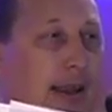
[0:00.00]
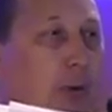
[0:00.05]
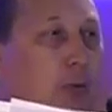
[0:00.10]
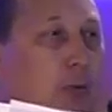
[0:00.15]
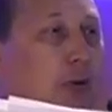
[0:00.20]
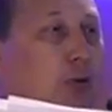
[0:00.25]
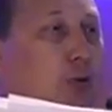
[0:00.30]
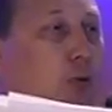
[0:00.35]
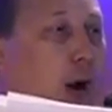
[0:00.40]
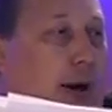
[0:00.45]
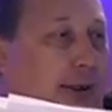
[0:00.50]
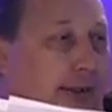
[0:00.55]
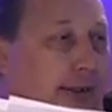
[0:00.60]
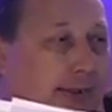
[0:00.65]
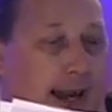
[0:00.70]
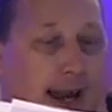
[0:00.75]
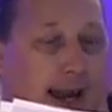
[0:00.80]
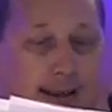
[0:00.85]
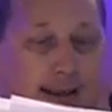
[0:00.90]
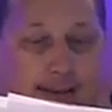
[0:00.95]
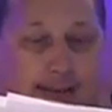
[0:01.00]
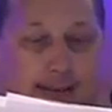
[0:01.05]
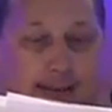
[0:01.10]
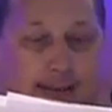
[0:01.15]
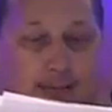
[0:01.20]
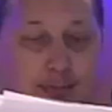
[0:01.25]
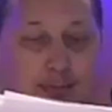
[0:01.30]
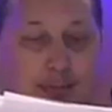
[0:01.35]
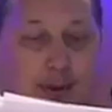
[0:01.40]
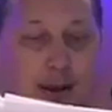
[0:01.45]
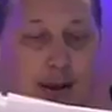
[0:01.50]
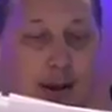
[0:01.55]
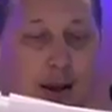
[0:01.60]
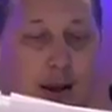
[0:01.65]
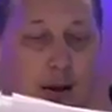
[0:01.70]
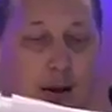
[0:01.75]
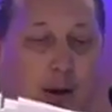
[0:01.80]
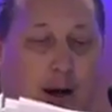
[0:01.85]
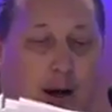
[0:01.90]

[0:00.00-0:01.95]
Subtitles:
That was one slice.